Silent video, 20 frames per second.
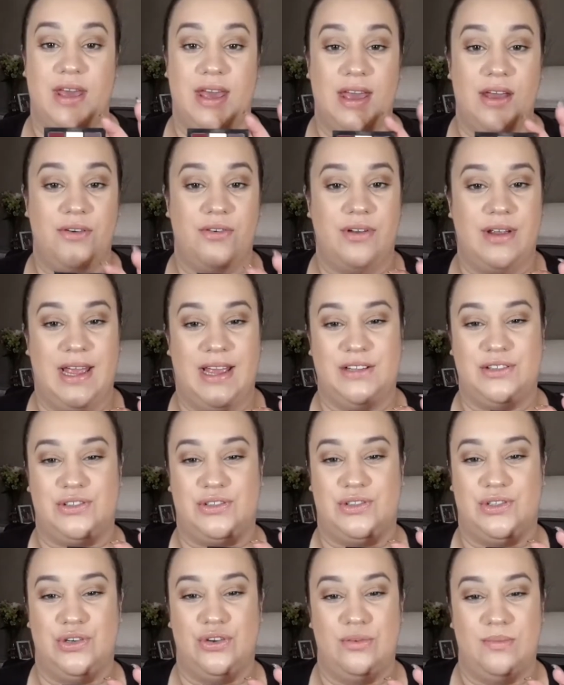You can't
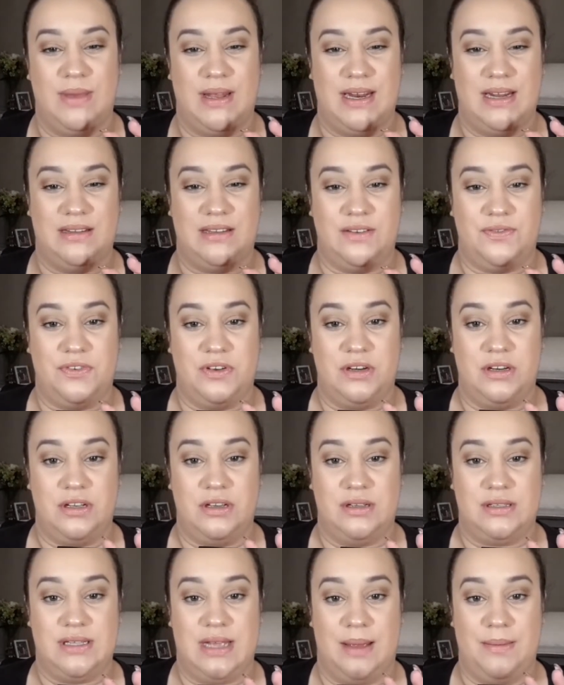create too many different
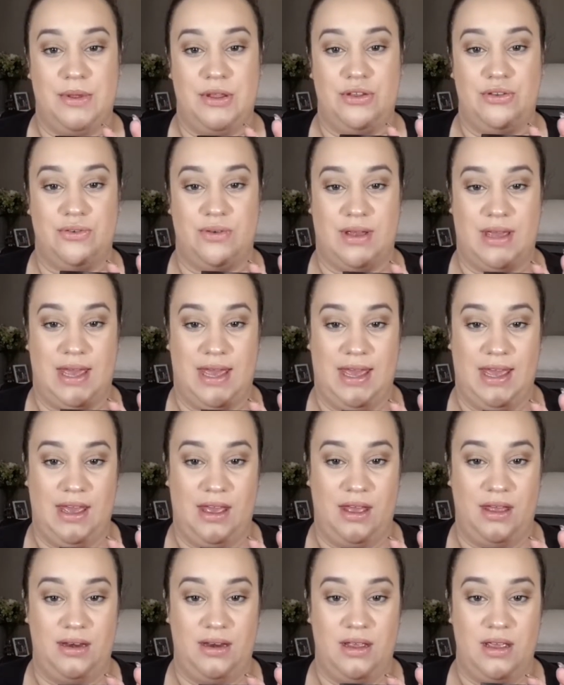looks. I mean, you
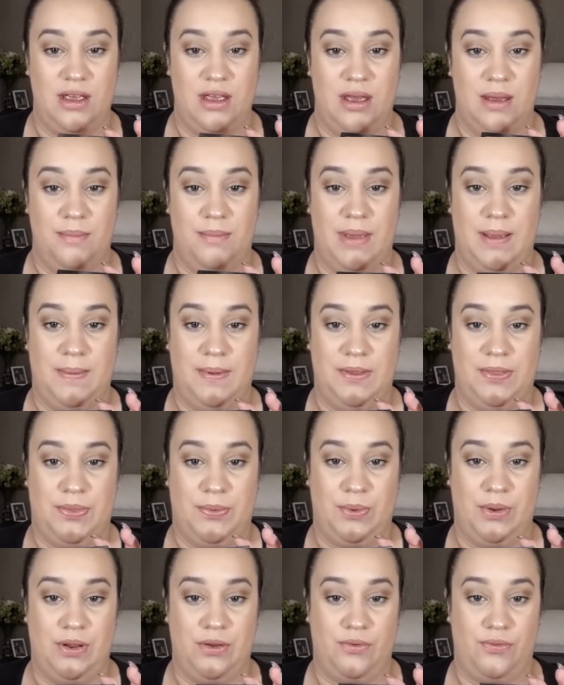can, maybe
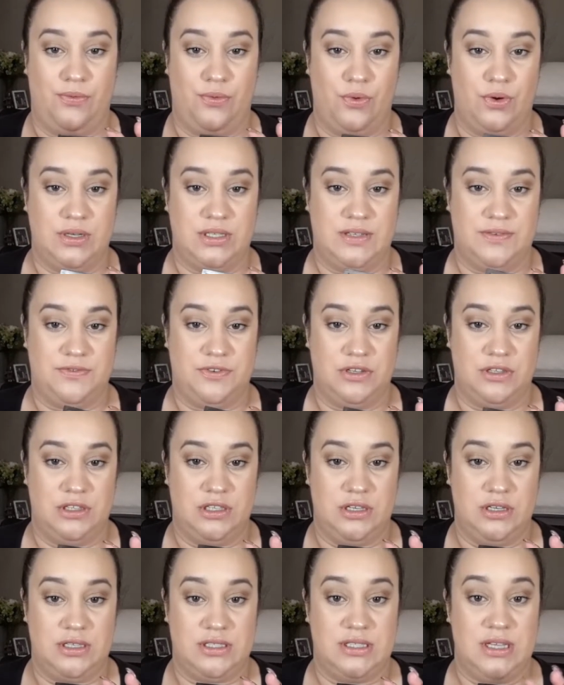3 or 4 different
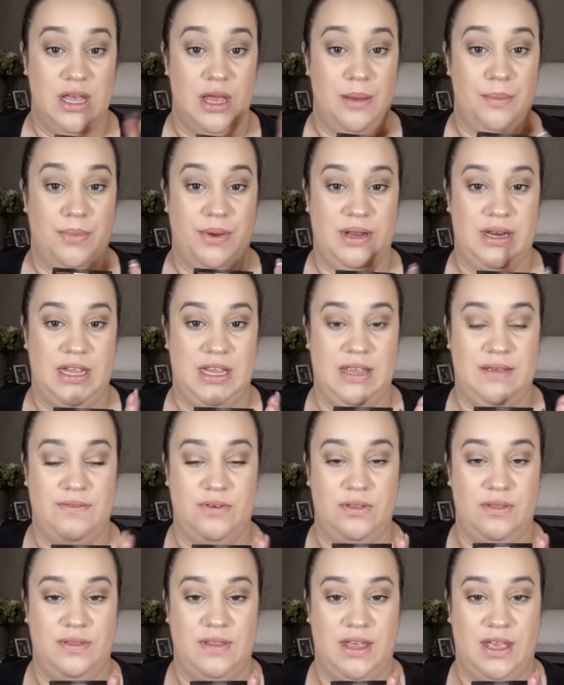looks, but
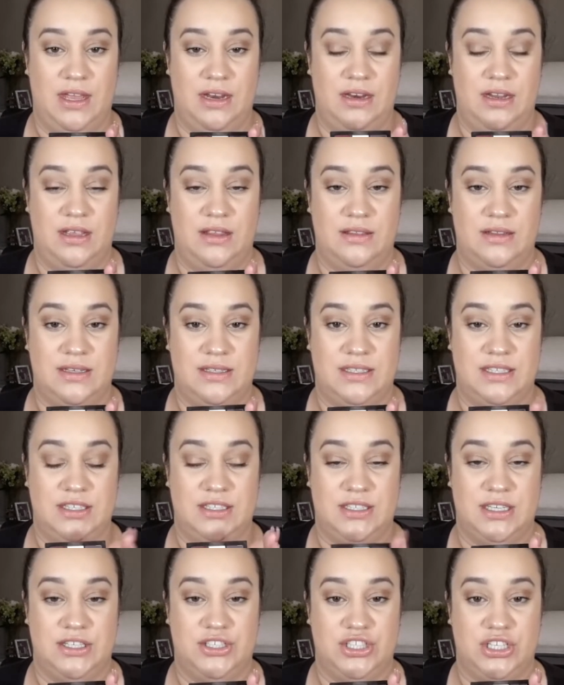even then, this
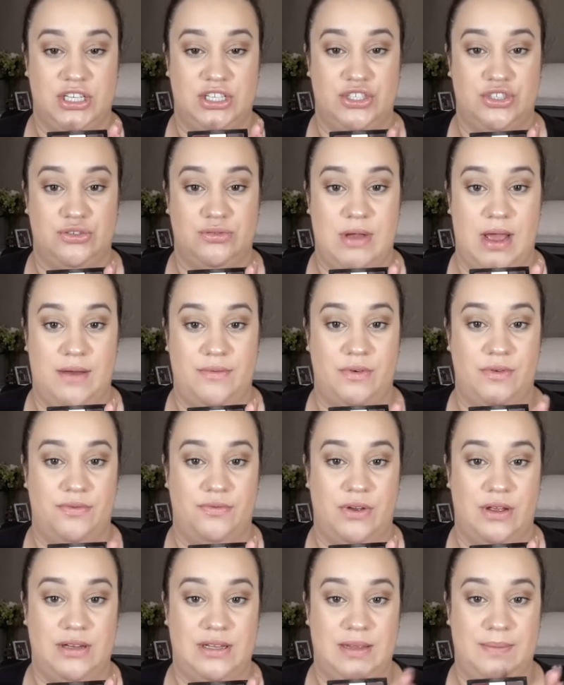is such a
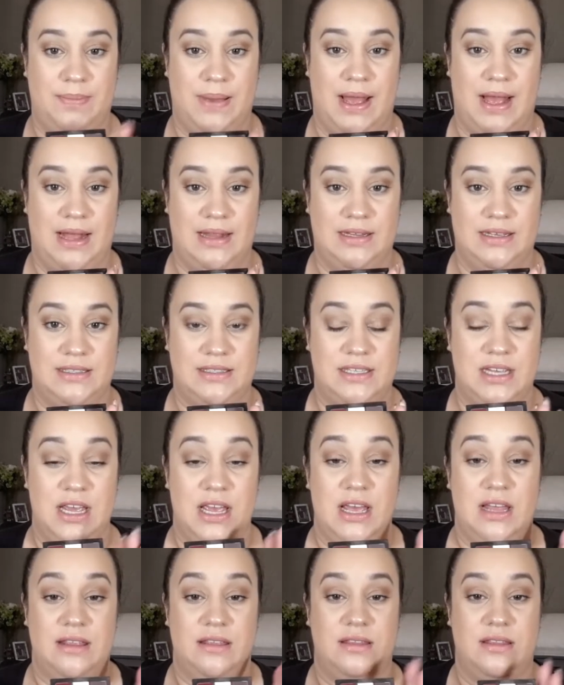travel-friendly palette.
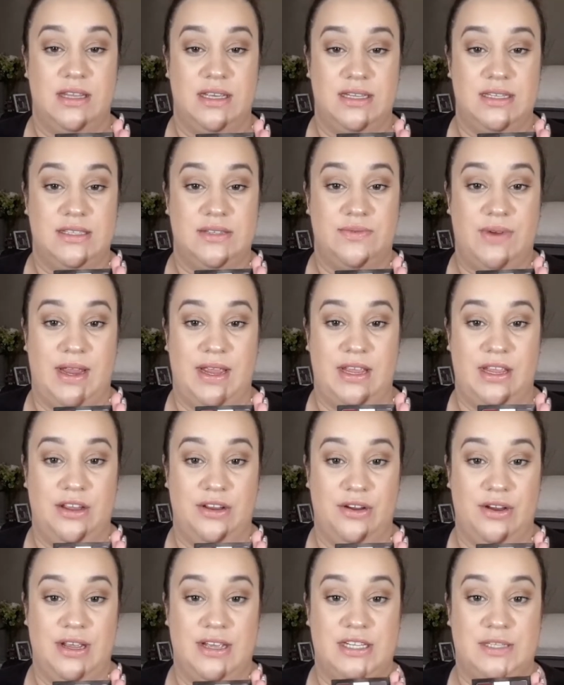This right
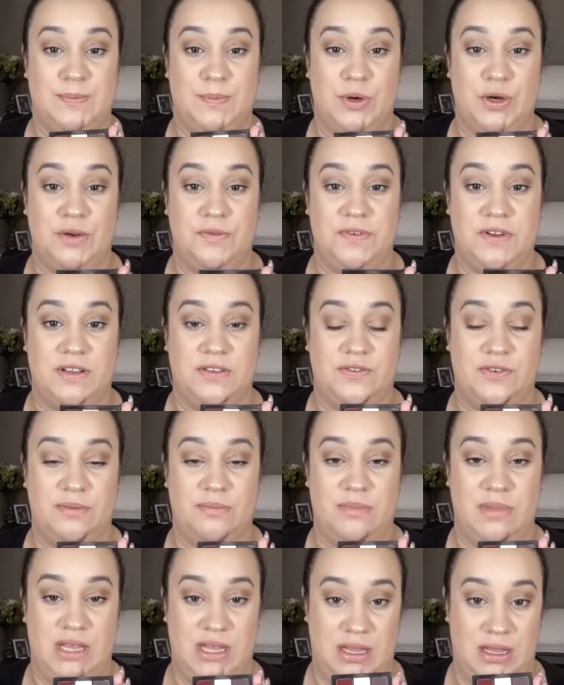here is perfect for
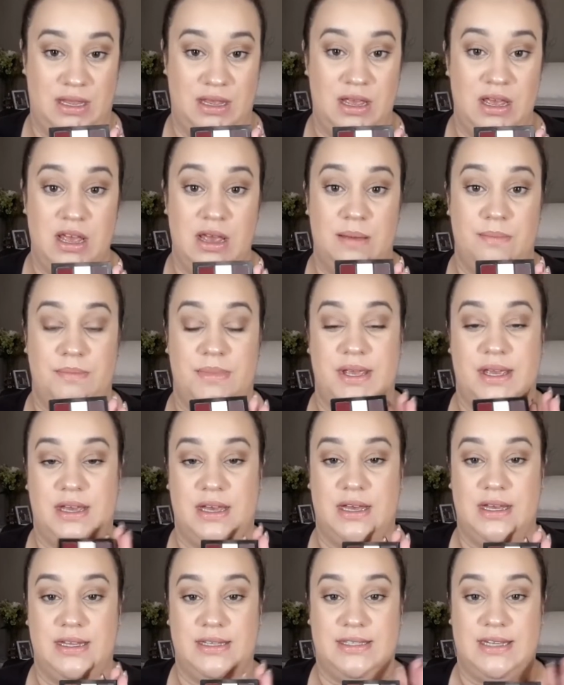me
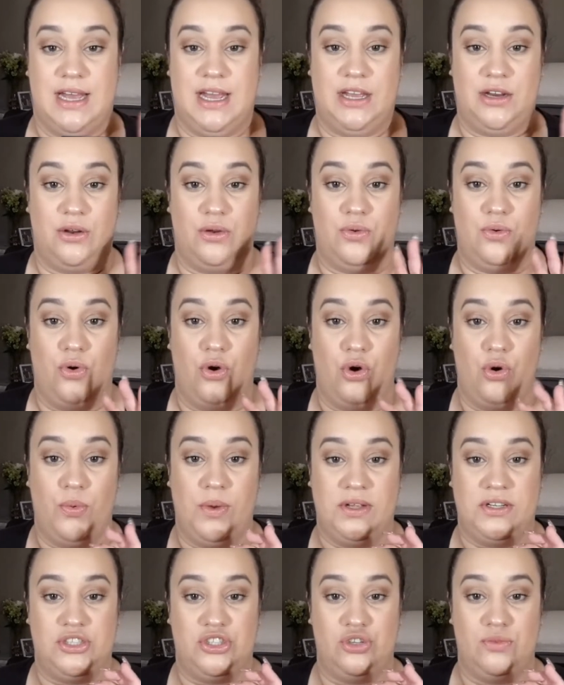because I don't
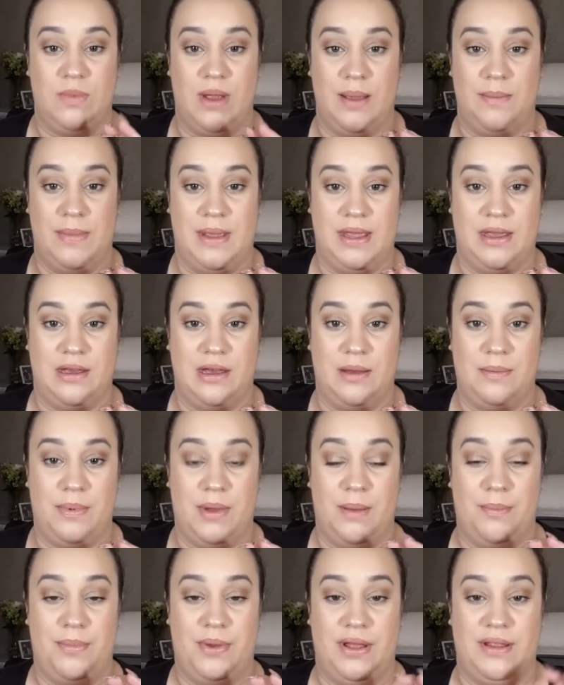always do my
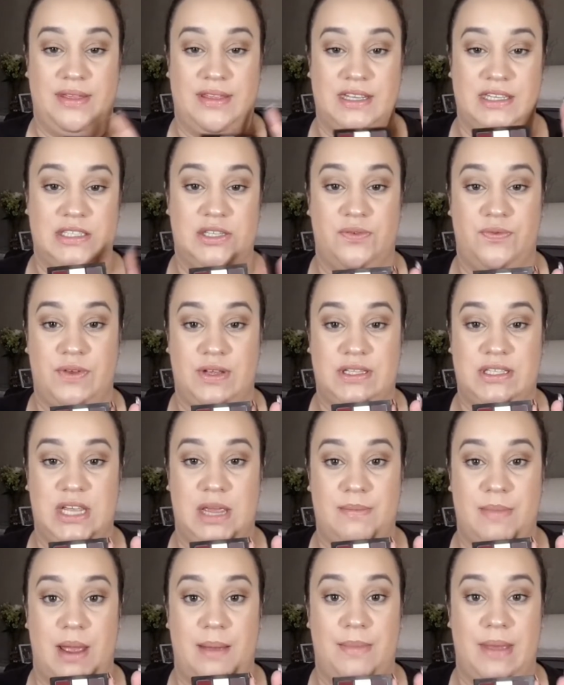makeup, but this fits
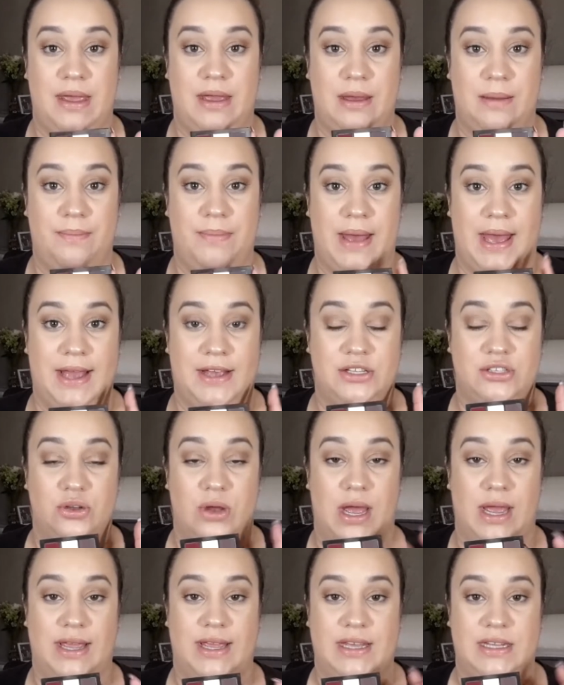in my makeup bag
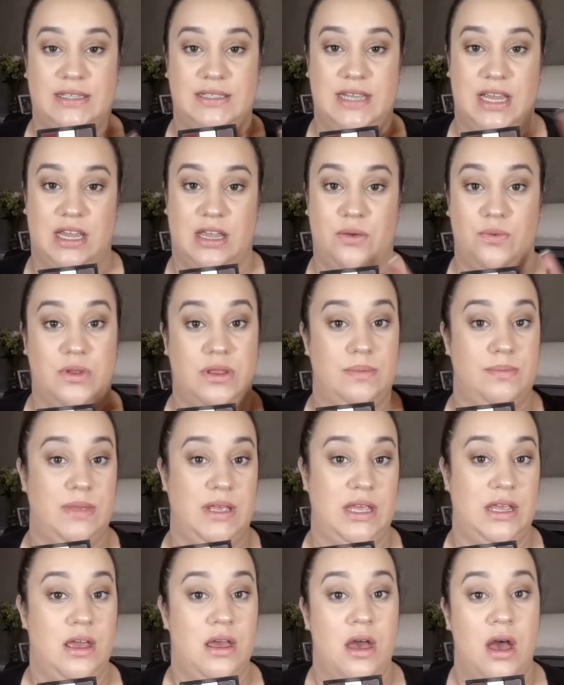so I can take it with
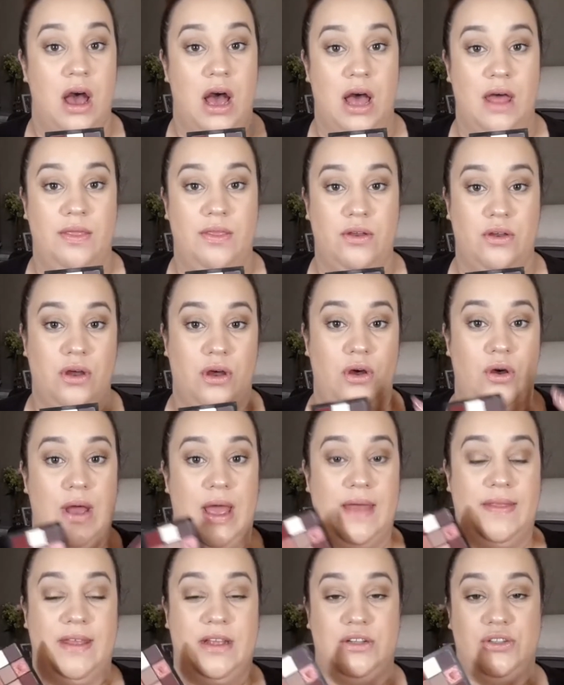me on the go
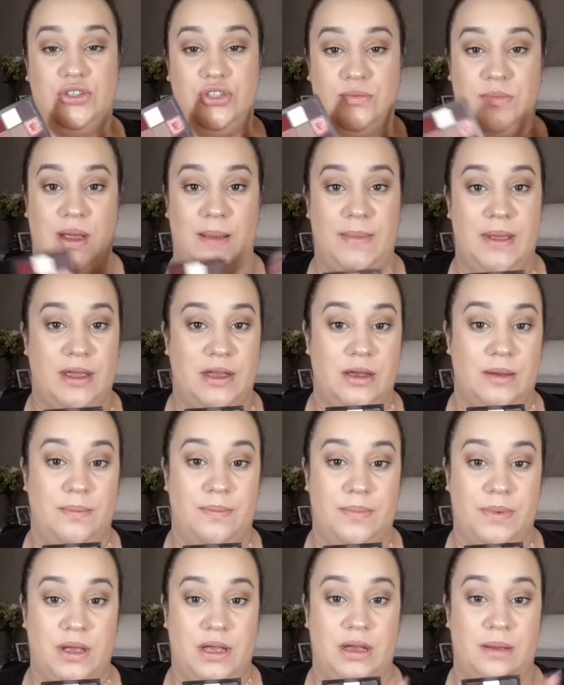and then do my
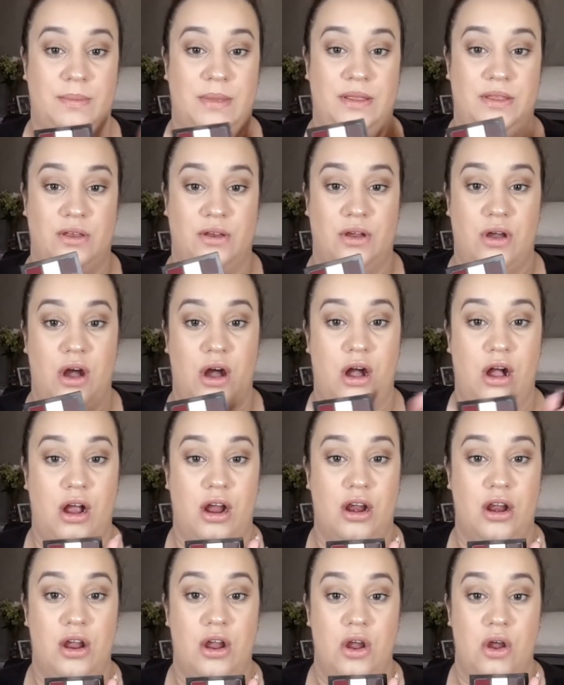makeup in the
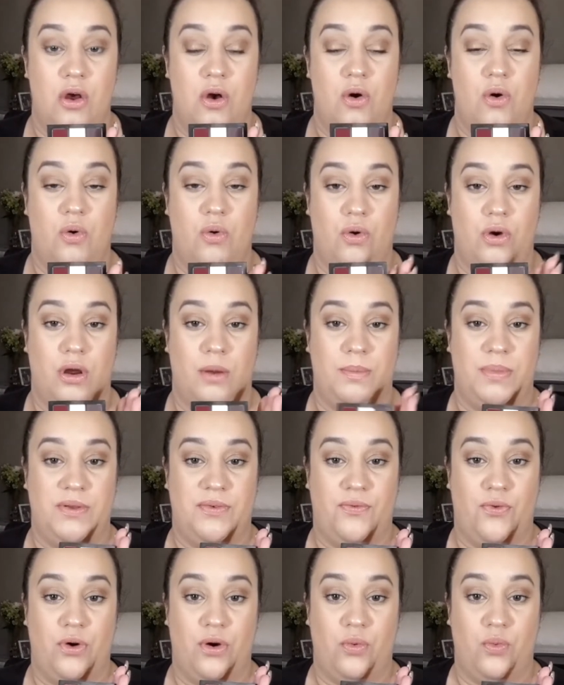car or
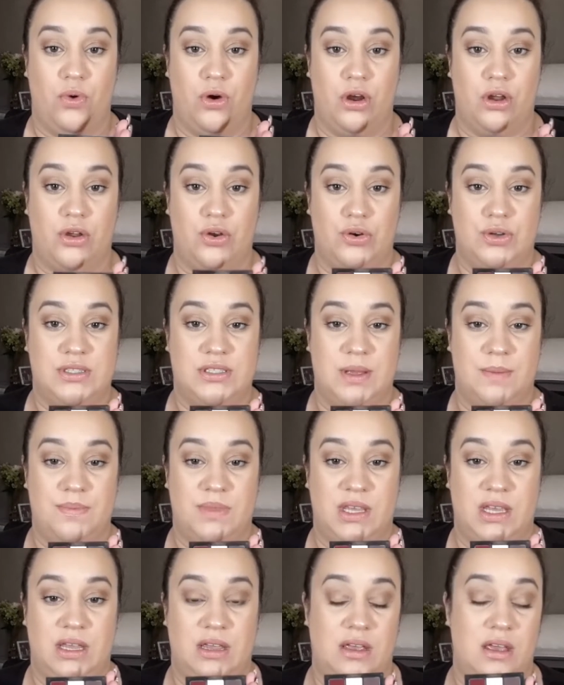before work or
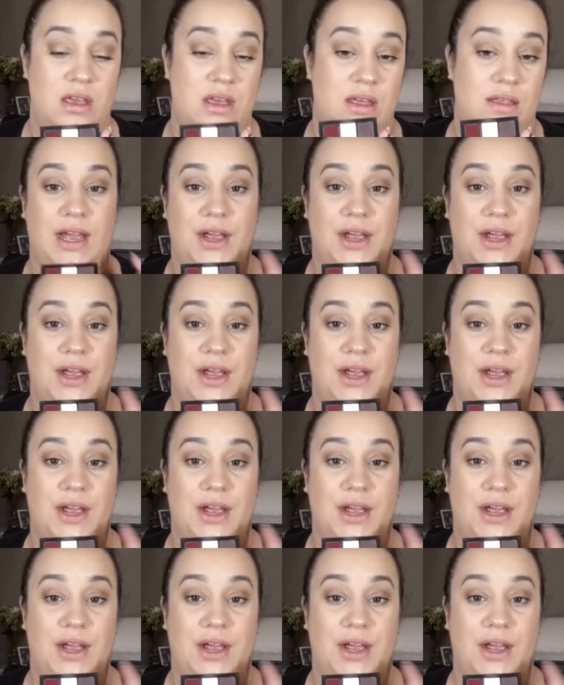something.